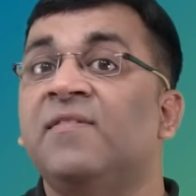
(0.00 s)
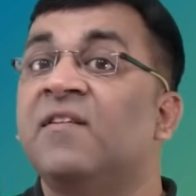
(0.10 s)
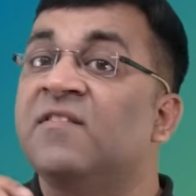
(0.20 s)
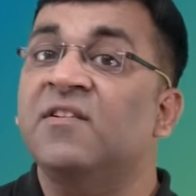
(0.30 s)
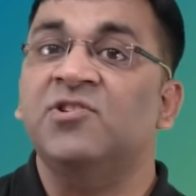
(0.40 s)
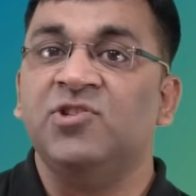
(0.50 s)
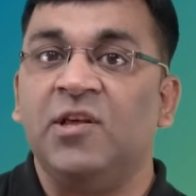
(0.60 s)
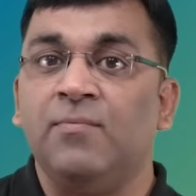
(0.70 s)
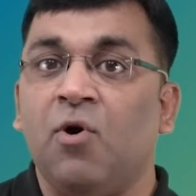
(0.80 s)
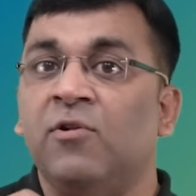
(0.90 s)
the research
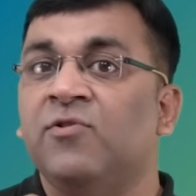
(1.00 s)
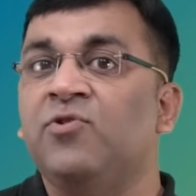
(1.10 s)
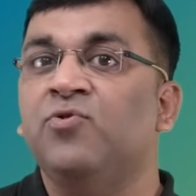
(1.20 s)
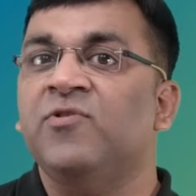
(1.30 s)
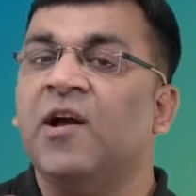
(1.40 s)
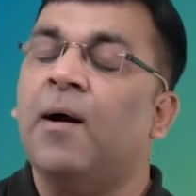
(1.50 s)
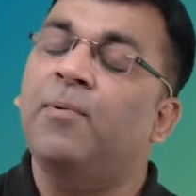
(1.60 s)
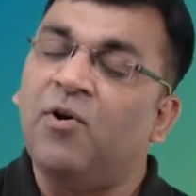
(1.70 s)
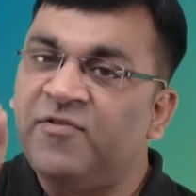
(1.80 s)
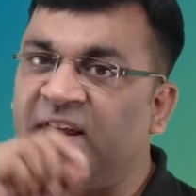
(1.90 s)
team also used a
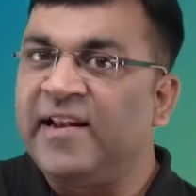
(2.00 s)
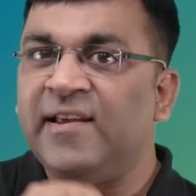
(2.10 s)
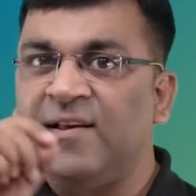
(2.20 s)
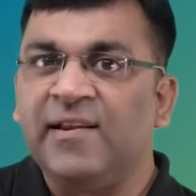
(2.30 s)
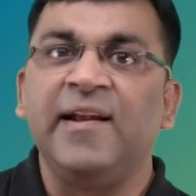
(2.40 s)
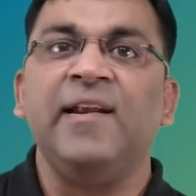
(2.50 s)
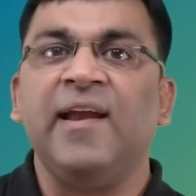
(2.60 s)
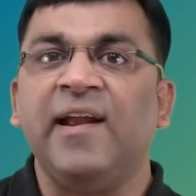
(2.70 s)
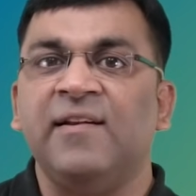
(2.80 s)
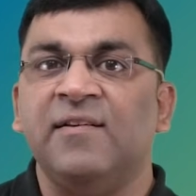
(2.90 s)
couple of technical
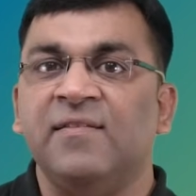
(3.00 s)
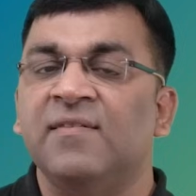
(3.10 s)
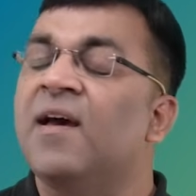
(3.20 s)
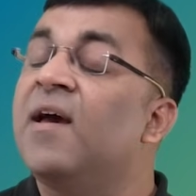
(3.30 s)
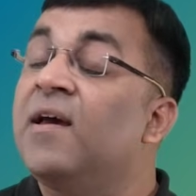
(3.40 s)
indicators,